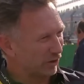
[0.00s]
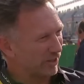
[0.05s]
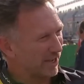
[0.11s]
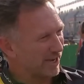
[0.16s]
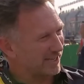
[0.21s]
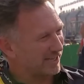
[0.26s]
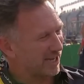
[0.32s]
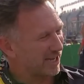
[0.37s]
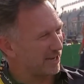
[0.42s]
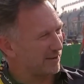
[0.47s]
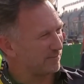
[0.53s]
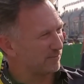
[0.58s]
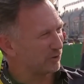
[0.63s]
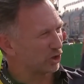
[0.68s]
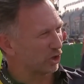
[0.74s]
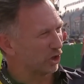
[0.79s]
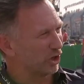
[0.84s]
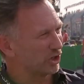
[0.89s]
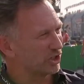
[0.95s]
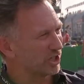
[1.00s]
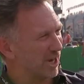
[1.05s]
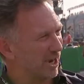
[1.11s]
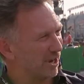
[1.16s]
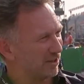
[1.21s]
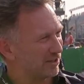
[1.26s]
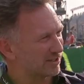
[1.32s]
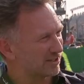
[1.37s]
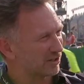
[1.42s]
they'd keep George
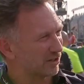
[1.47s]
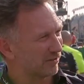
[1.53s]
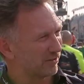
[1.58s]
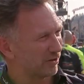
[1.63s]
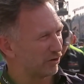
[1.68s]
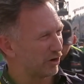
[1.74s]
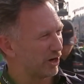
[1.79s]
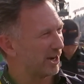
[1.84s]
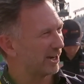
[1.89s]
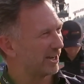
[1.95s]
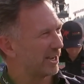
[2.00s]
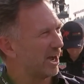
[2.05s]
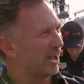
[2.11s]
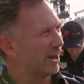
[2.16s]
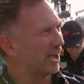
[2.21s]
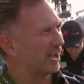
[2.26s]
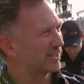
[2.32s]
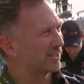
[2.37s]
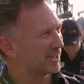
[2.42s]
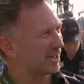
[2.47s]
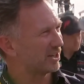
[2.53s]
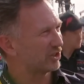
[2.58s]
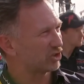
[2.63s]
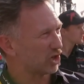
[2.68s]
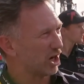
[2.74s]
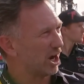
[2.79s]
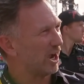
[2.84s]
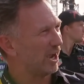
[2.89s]
out as sort of a rear gunner to
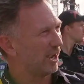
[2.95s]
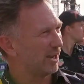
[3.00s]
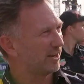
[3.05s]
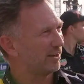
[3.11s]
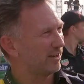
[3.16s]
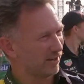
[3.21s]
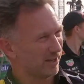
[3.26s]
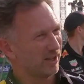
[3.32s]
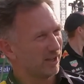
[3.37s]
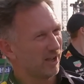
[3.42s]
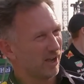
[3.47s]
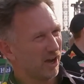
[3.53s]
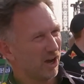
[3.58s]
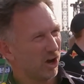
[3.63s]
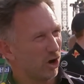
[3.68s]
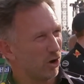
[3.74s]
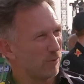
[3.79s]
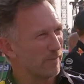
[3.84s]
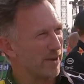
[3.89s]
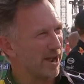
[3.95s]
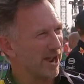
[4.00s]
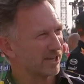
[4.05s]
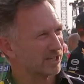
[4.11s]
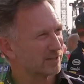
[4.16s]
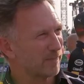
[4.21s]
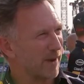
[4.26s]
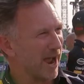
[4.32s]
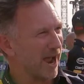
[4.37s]
try and hold
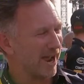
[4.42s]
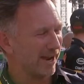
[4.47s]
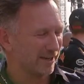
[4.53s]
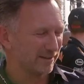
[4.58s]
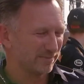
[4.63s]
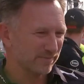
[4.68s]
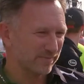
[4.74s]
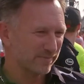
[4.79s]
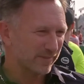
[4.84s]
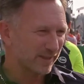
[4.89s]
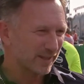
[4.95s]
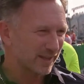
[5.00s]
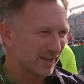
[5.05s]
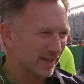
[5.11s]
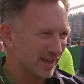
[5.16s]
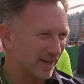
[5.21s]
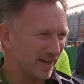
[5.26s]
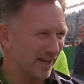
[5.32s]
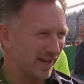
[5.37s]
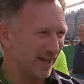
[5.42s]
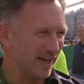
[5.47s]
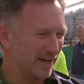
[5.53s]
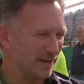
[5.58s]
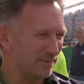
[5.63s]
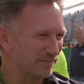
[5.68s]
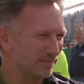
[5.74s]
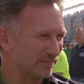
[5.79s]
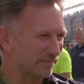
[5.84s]
Max back.
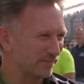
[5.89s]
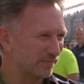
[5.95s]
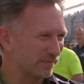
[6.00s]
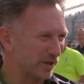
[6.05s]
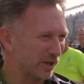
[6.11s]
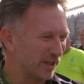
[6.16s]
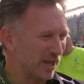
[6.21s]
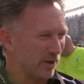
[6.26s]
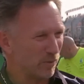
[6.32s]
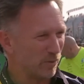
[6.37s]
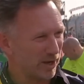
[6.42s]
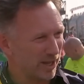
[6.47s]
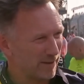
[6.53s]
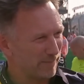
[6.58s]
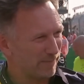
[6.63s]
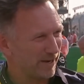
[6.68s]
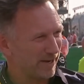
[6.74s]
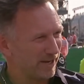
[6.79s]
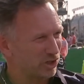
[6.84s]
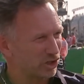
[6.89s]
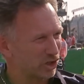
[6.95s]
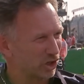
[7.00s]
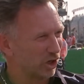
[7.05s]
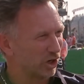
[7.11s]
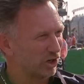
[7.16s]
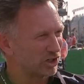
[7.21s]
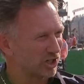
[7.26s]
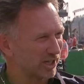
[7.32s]
But then when they pitted
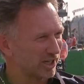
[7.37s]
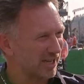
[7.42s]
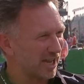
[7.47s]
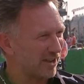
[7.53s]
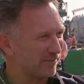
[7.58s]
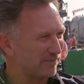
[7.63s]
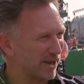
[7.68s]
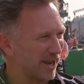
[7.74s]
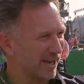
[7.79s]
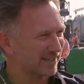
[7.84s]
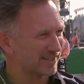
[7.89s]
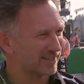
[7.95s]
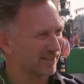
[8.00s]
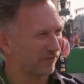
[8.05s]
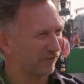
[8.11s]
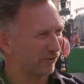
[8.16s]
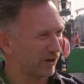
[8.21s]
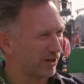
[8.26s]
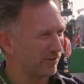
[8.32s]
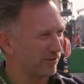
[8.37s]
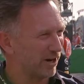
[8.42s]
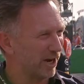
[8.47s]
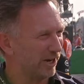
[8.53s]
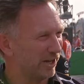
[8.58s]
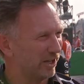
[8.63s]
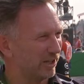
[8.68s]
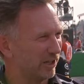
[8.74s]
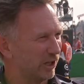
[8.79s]
George, it gave Max a free
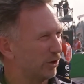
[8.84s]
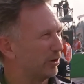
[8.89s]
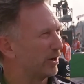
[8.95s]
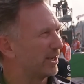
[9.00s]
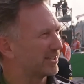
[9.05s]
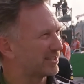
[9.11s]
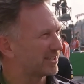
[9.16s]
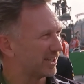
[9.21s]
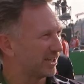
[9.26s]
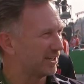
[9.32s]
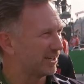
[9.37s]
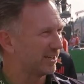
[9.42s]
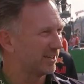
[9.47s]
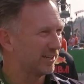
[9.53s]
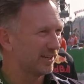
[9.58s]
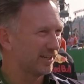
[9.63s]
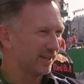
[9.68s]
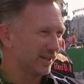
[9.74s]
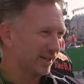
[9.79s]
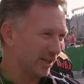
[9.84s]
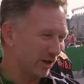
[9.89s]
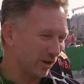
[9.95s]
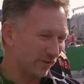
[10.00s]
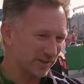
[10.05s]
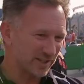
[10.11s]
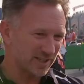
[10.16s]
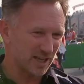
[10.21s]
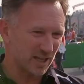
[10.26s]
run at Lewis, and you know,
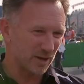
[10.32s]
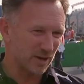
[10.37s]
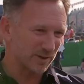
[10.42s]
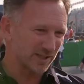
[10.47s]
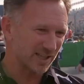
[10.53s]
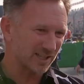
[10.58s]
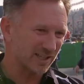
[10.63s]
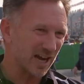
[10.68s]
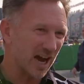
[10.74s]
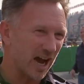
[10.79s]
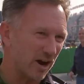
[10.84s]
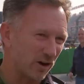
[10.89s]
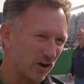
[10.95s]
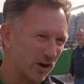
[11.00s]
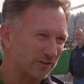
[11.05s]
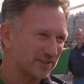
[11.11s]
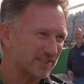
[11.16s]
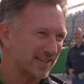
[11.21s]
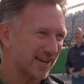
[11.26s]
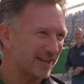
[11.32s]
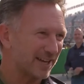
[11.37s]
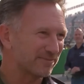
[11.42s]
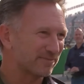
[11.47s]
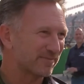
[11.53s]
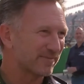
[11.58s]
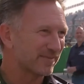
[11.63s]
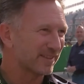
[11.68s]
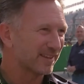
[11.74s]
obviously there was a tyre offset.
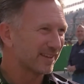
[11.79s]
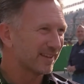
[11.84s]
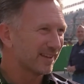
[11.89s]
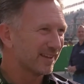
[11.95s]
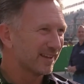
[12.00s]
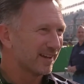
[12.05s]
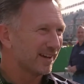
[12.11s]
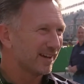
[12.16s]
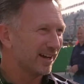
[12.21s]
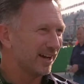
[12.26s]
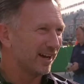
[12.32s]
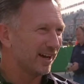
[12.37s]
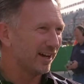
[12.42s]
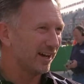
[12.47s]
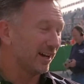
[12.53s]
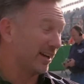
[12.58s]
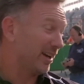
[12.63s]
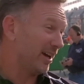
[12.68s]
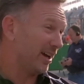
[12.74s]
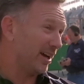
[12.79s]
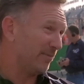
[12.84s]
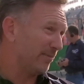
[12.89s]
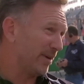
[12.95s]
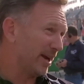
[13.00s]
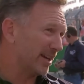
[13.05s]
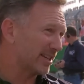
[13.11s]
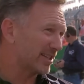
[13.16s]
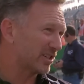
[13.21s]
And
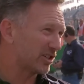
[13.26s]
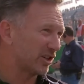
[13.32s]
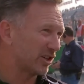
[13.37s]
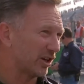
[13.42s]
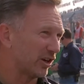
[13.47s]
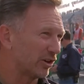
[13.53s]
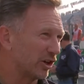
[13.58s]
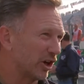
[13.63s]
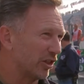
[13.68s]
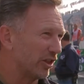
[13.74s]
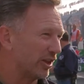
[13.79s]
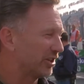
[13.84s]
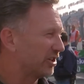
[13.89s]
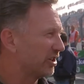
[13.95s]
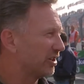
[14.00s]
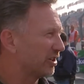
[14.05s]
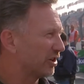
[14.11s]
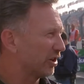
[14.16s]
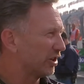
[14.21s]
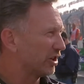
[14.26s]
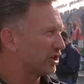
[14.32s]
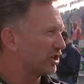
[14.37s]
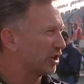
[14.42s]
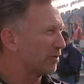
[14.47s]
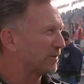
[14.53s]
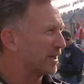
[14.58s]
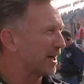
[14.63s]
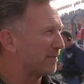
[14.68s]
Max, you know, got the
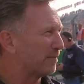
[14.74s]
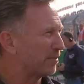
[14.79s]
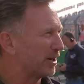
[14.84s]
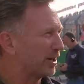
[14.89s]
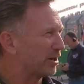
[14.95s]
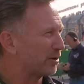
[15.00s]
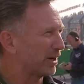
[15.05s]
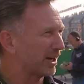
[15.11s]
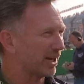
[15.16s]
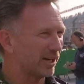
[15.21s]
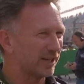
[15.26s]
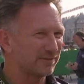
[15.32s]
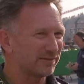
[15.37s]
job done pretty quickly.